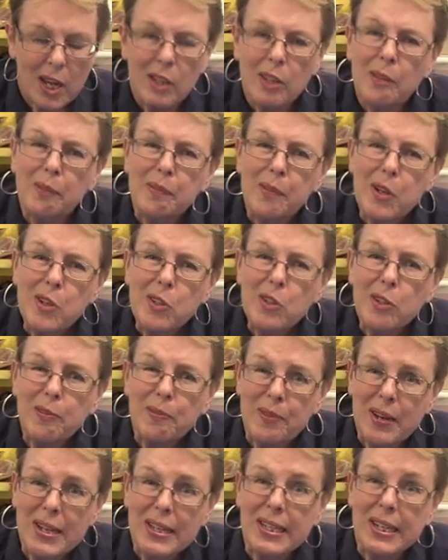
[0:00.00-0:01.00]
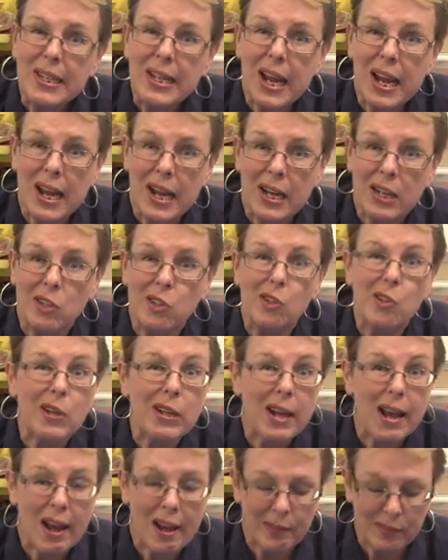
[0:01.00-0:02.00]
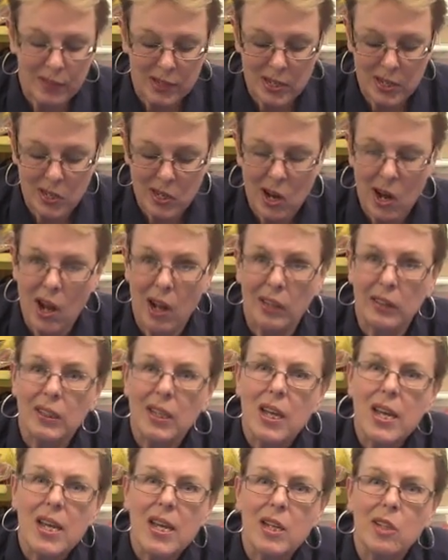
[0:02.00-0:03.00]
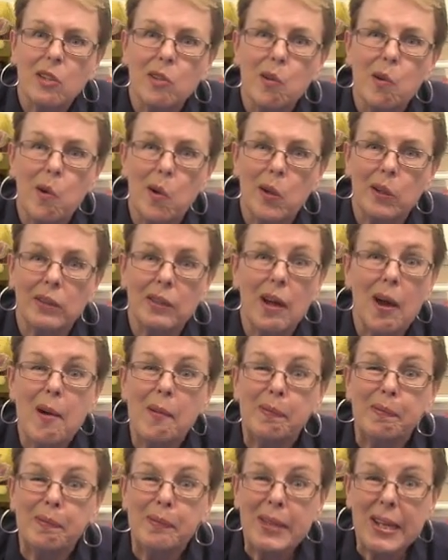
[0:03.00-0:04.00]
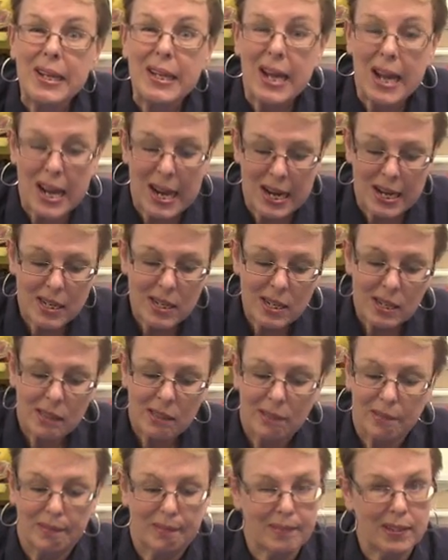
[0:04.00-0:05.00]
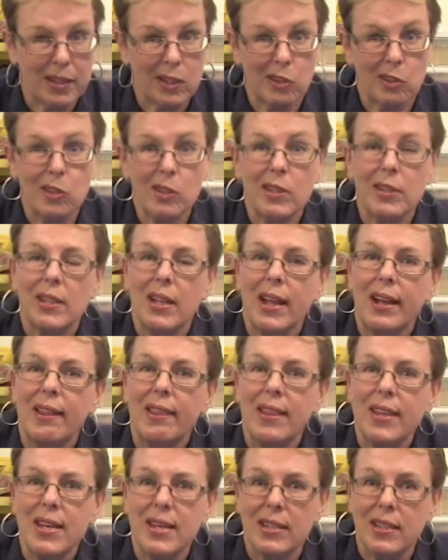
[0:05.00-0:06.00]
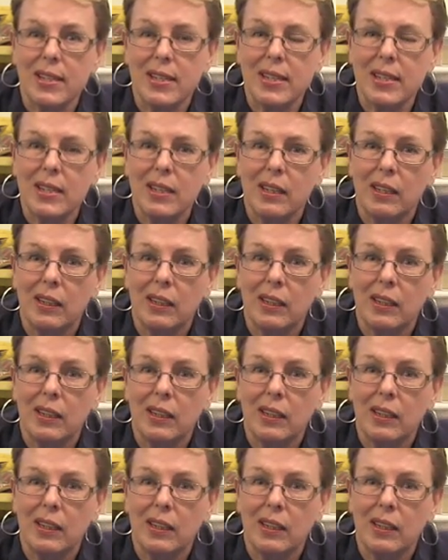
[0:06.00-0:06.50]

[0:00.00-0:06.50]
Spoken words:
The most basic hand you can have on a doll is called a mitt hand, and it looks like this.